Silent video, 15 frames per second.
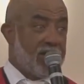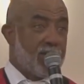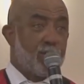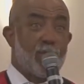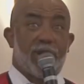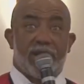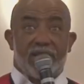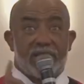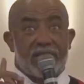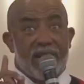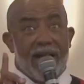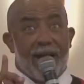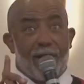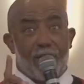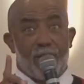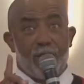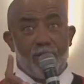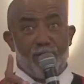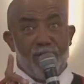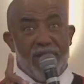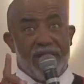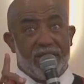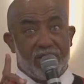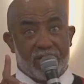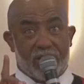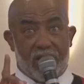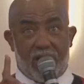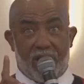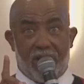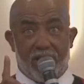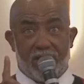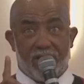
but it's now MedStar.